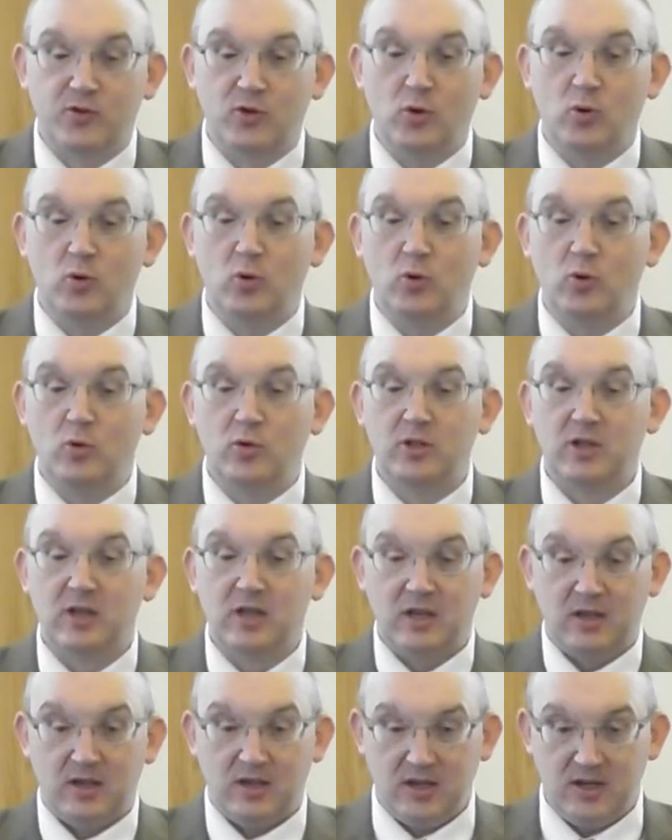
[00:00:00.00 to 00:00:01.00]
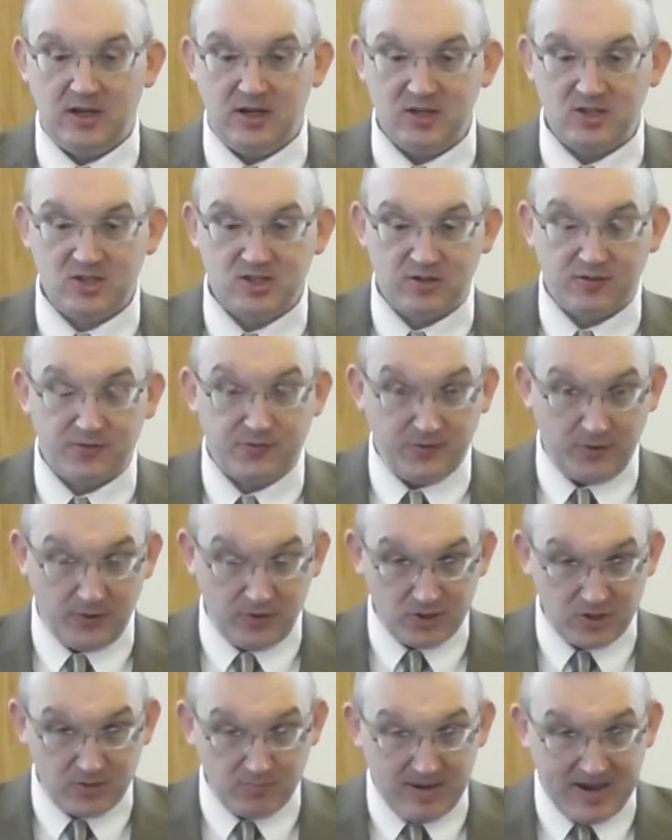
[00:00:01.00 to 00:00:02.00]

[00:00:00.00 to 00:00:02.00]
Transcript: Gold is the first